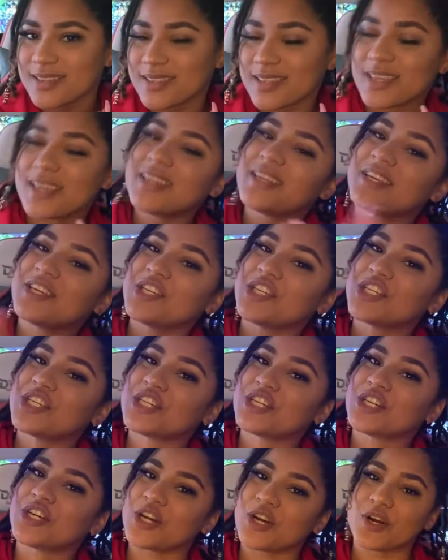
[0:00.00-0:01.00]
It is
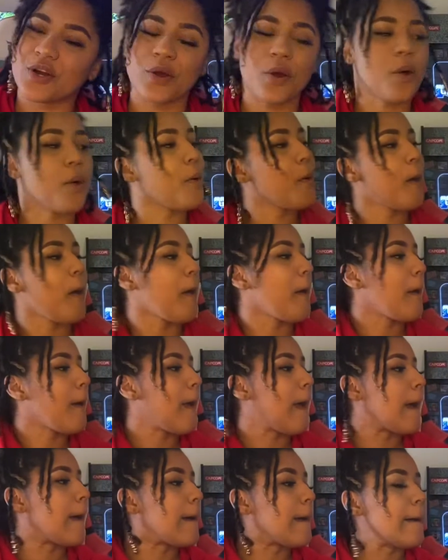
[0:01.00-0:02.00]
your girl,
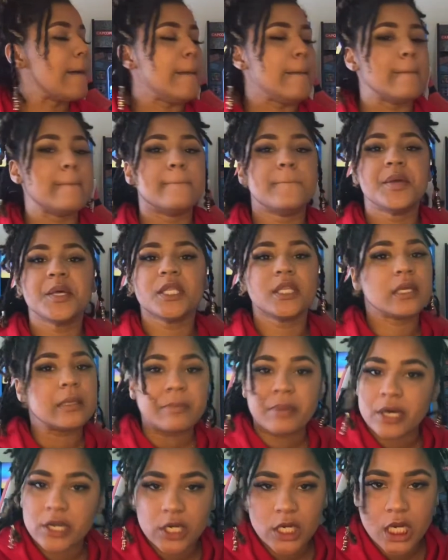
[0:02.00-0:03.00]
Billy
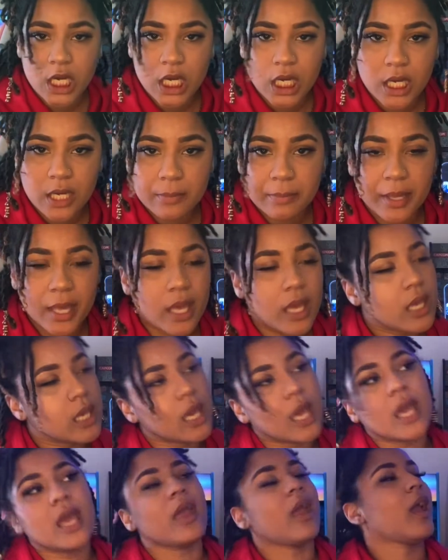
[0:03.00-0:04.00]
Buttercup,
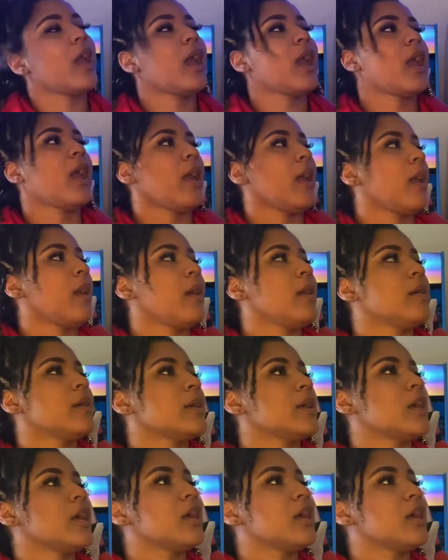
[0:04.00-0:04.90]
aka